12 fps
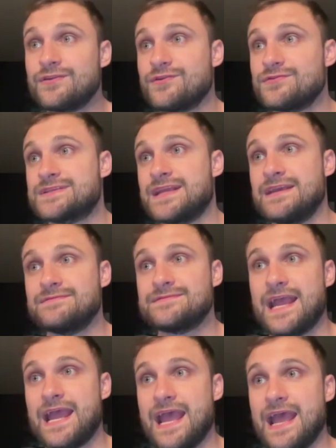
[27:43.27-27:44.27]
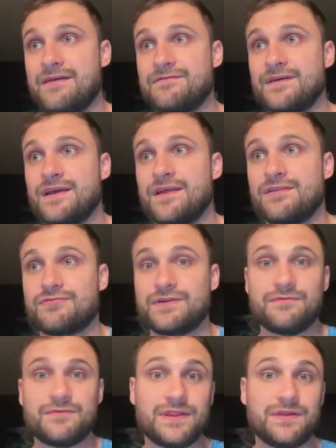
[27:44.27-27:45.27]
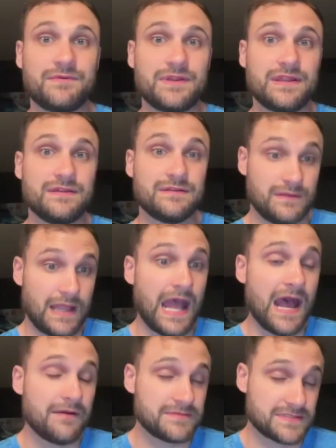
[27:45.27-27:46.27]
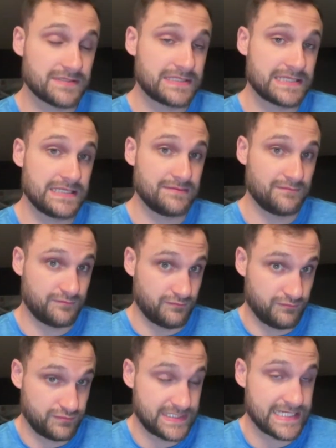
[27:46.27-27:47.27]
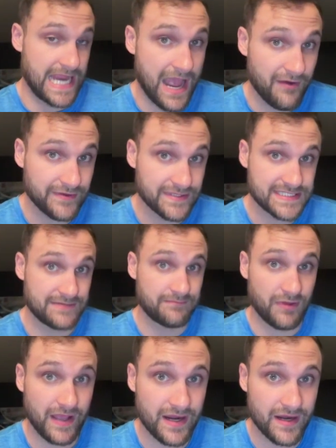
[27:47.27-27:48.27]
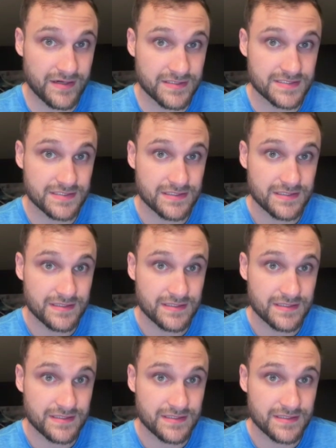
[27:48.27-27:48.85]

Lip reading: those teams that have three really, really obviously talented players,